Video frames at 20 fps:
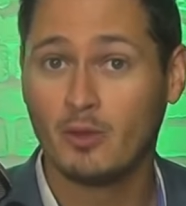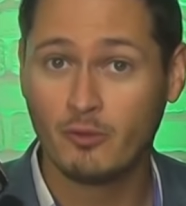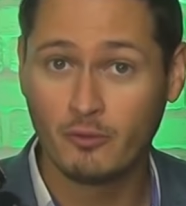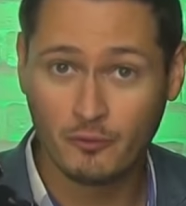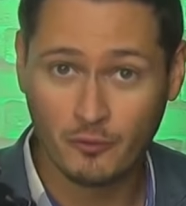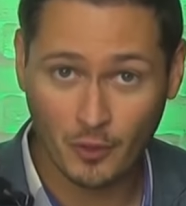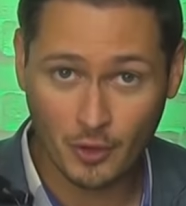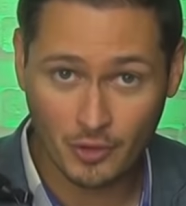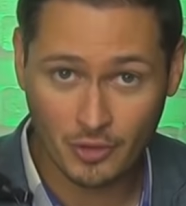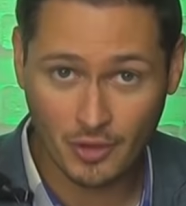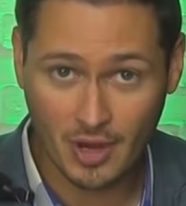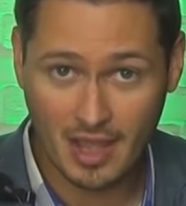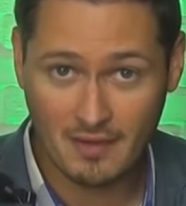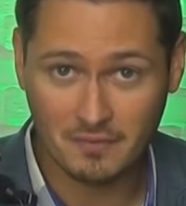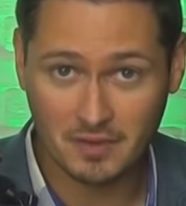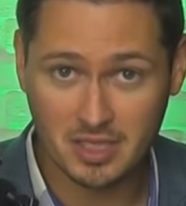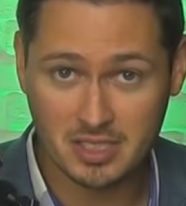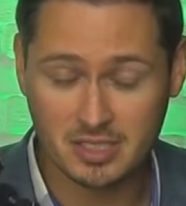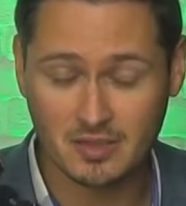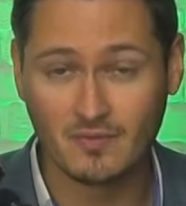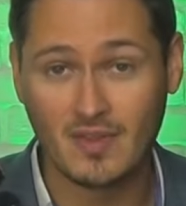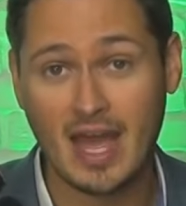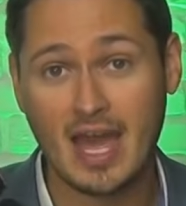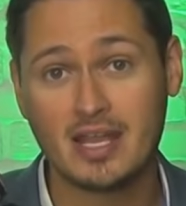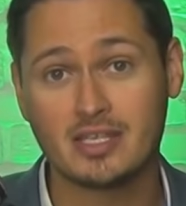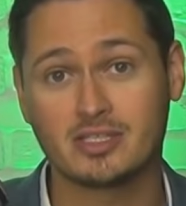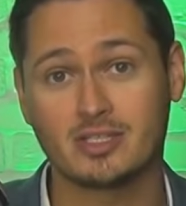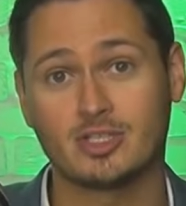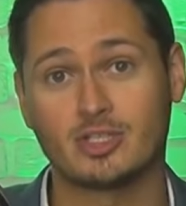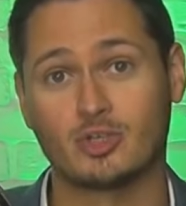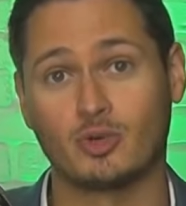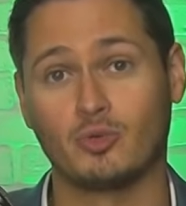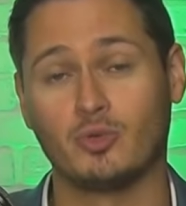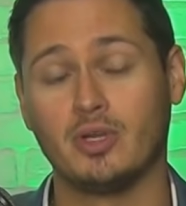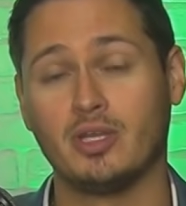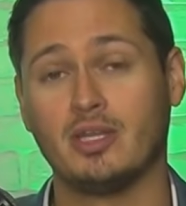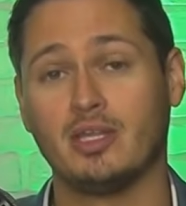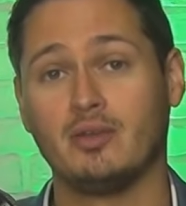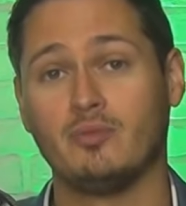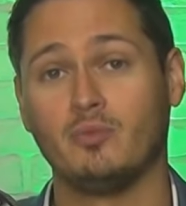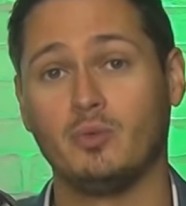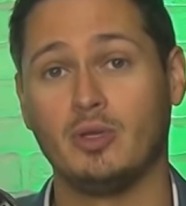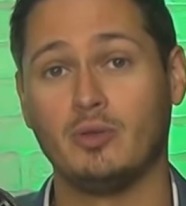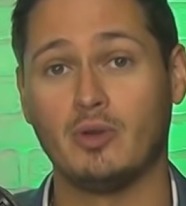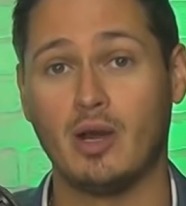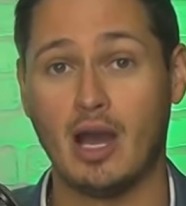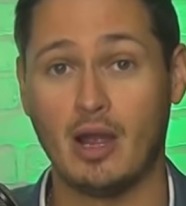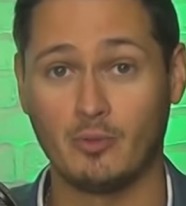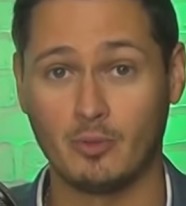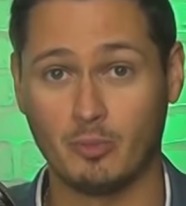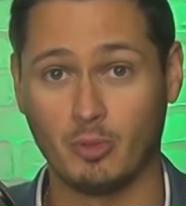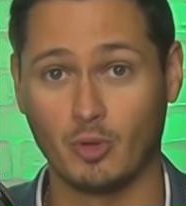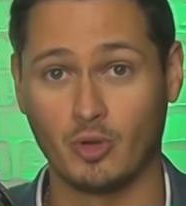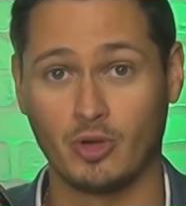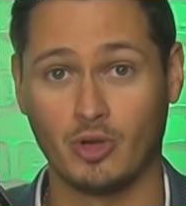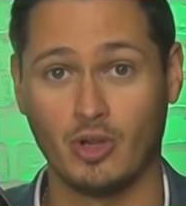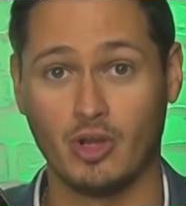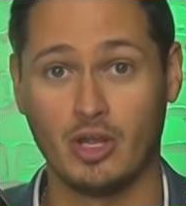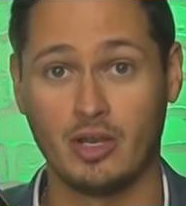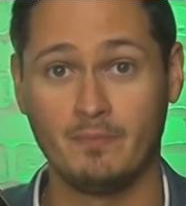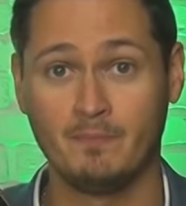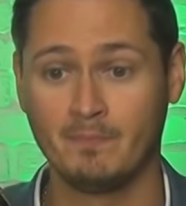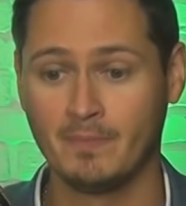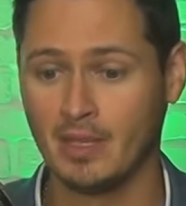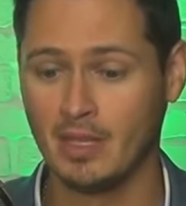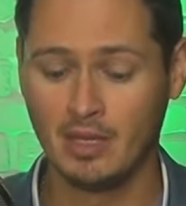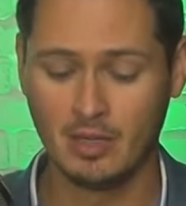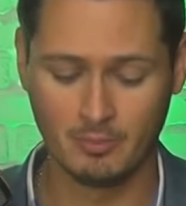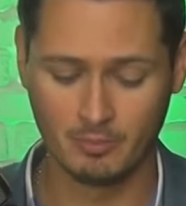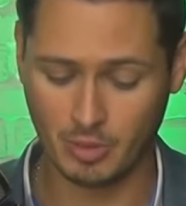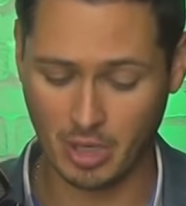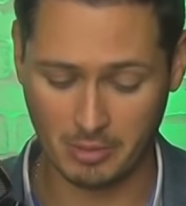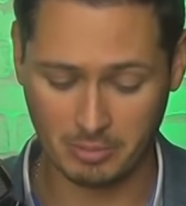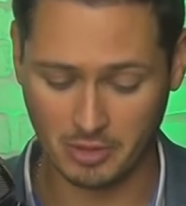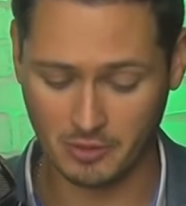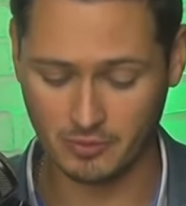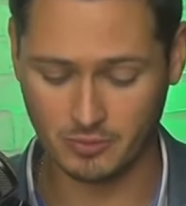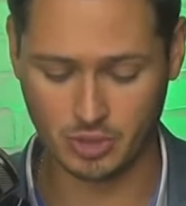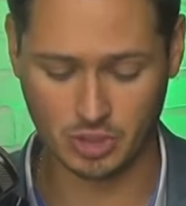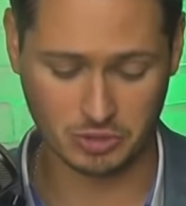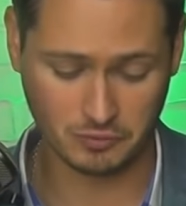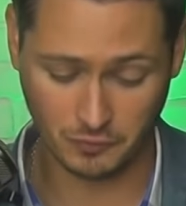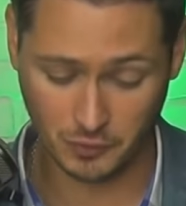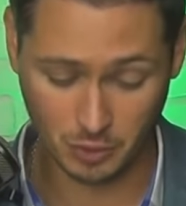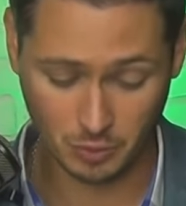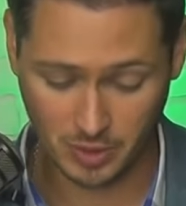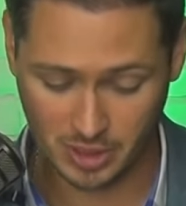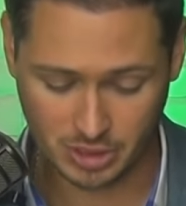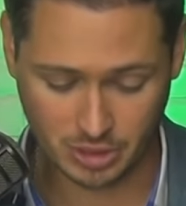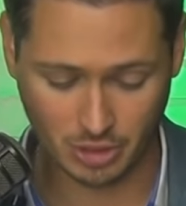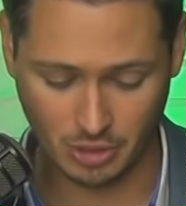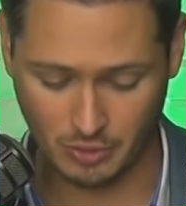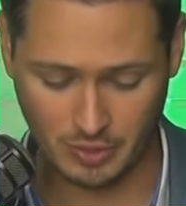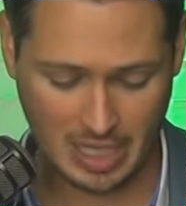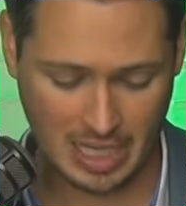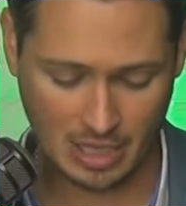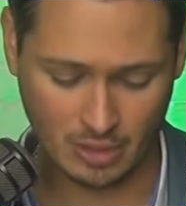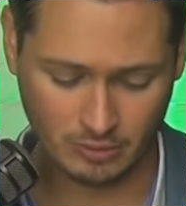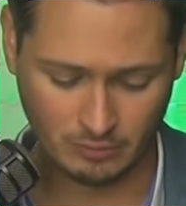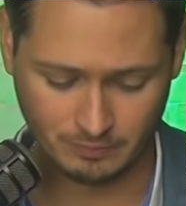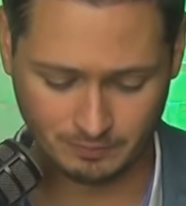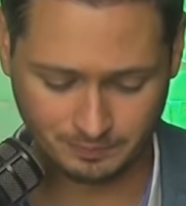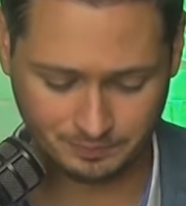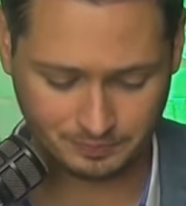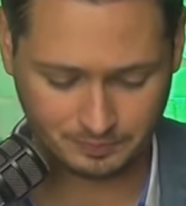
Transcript: Further evidence of that is a story that we I reported on probably just a few weeks ago now.